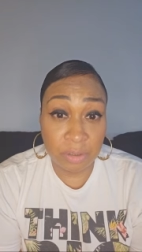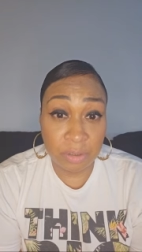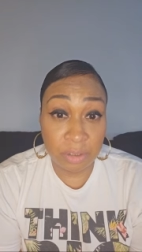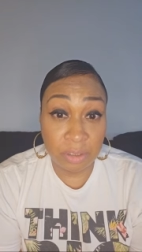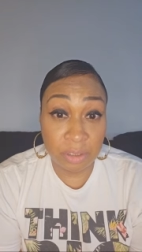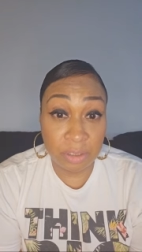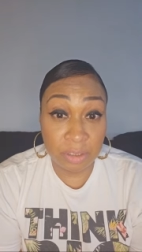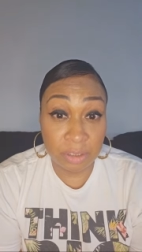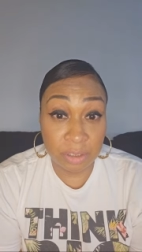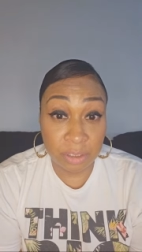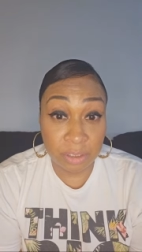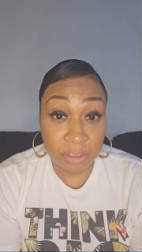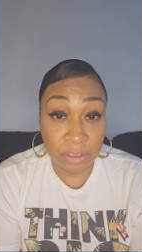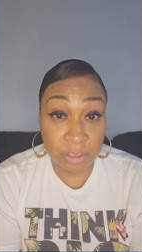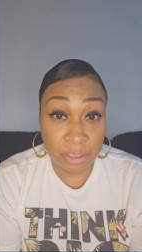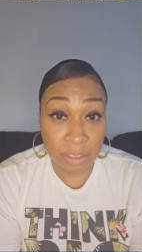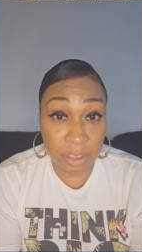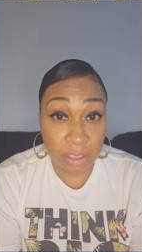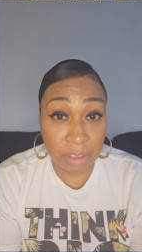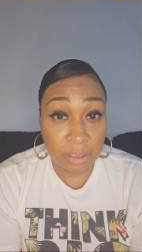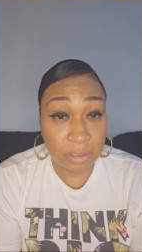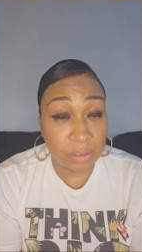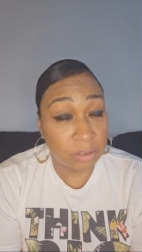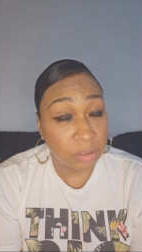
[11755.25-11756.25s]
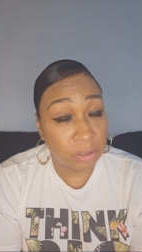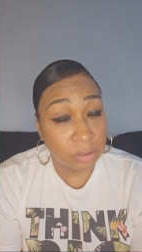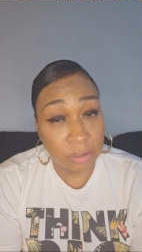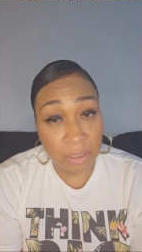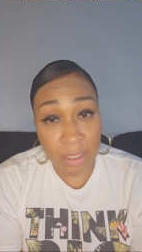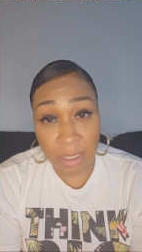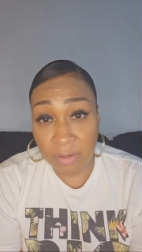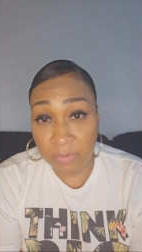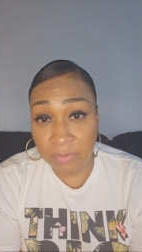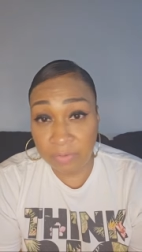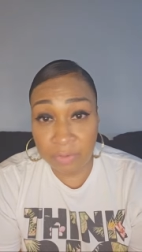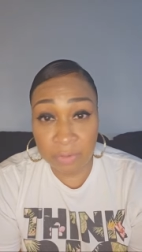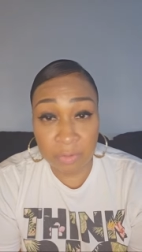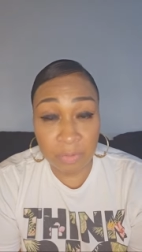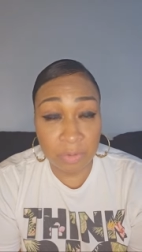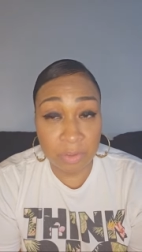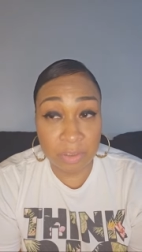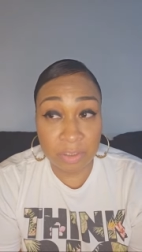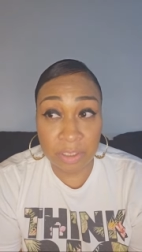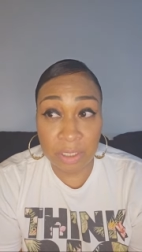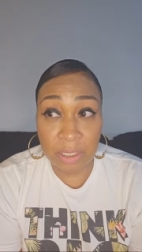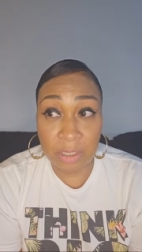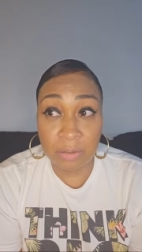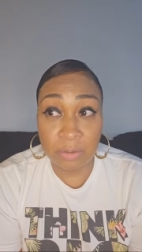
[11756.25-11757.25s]
Yours is 6. You got a few
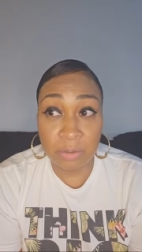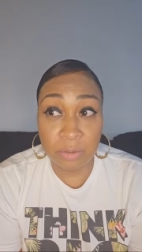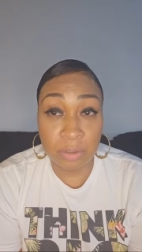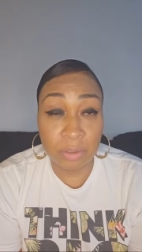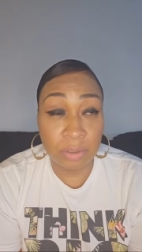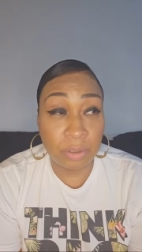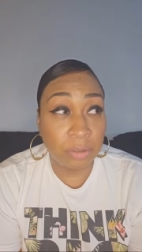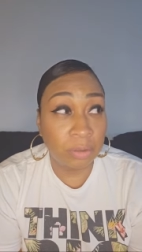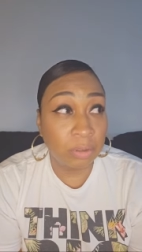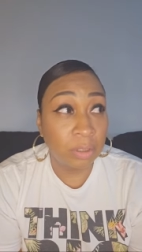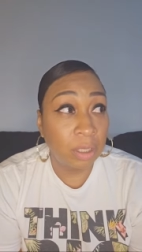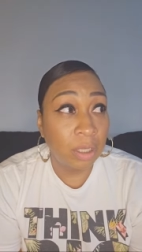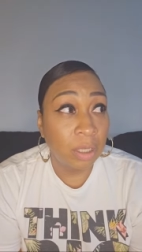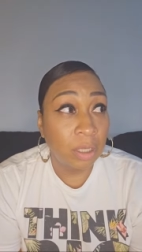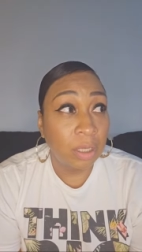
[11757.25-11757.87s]
more cycles to go.